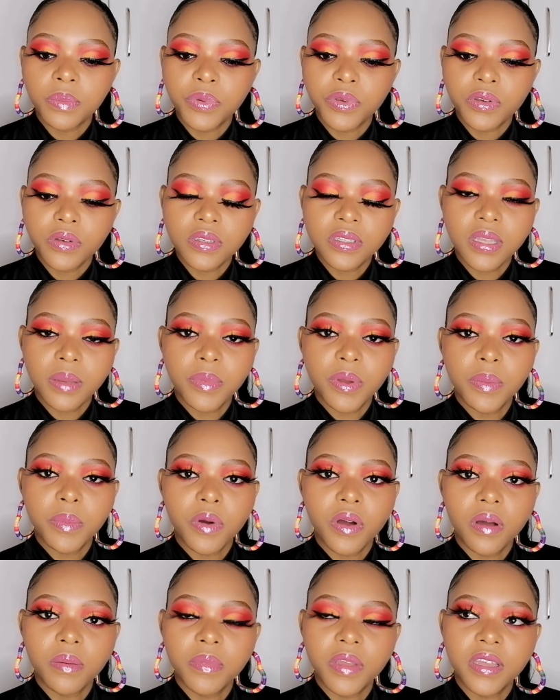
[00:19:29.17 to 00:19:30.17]
because i'm a
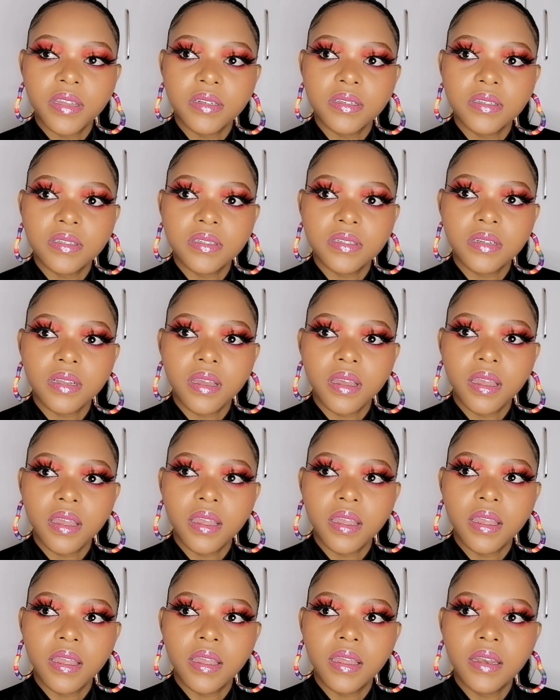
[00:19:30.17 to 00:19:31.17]
mom and
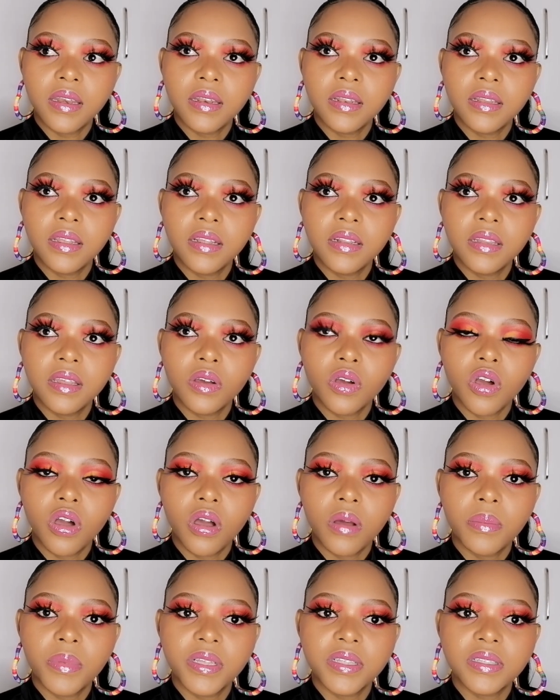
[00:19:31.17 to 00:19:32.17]
in in the
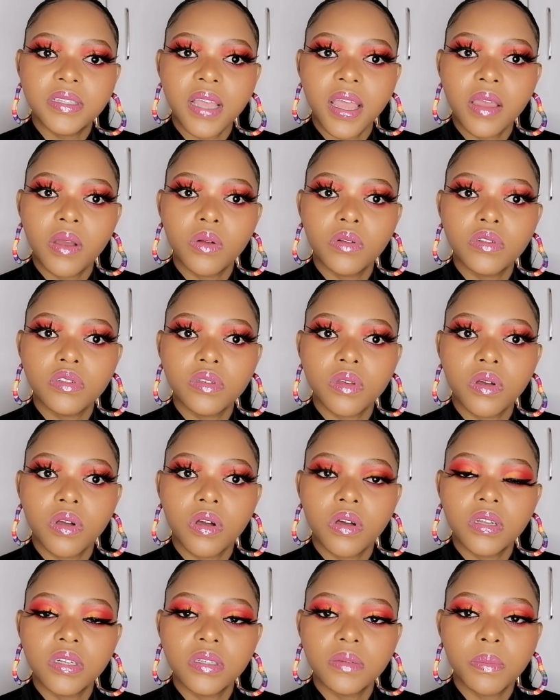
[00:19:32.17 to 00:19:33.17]
comments i also
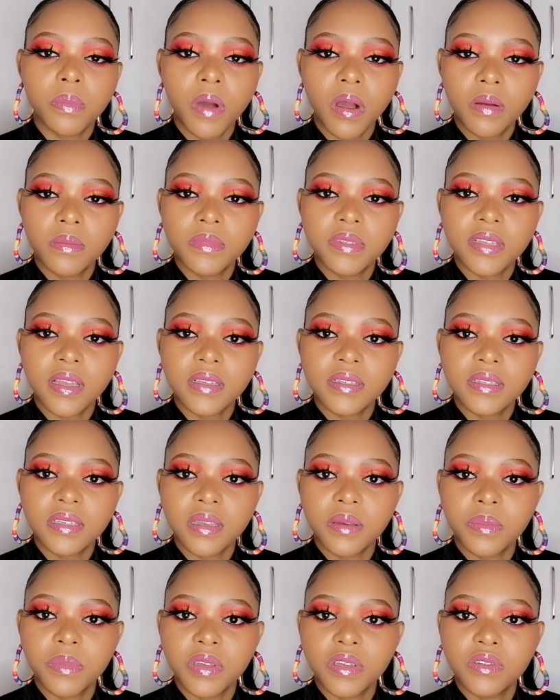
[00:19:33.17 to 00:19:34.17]
got moms
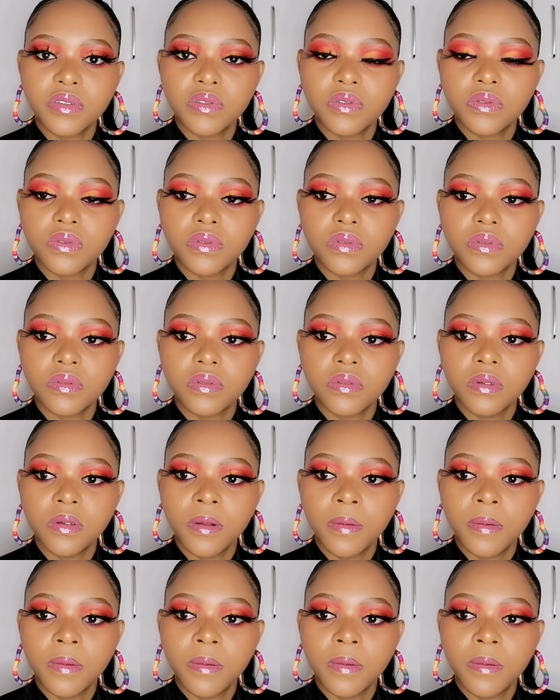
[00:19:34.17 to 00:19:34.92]
asking me to